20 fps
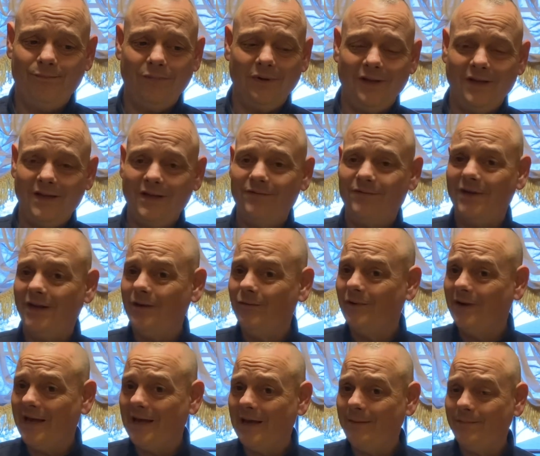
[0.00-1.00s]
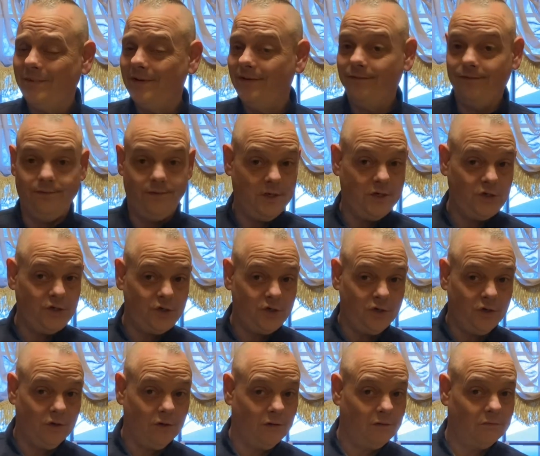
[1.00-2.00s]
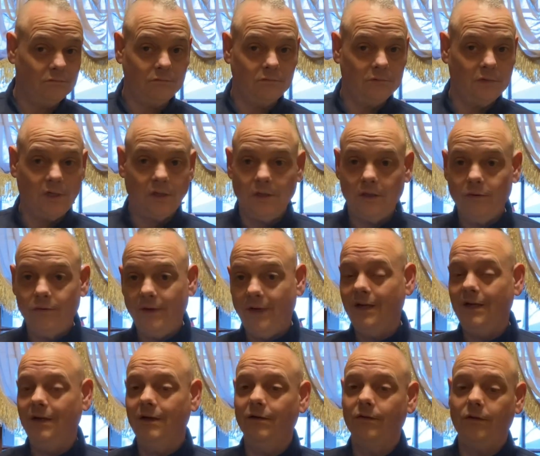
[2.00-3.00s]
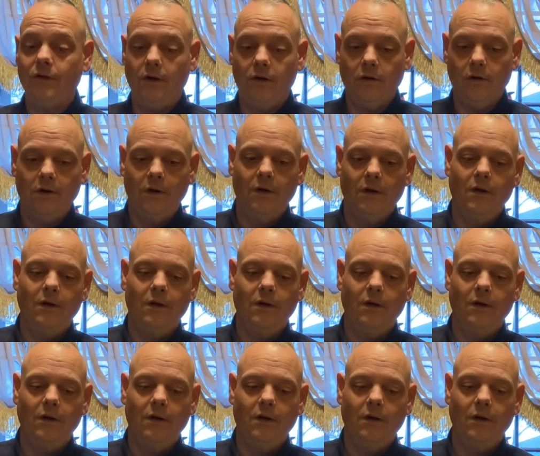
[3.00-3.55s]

belief that it would happen this year, let alone any other year.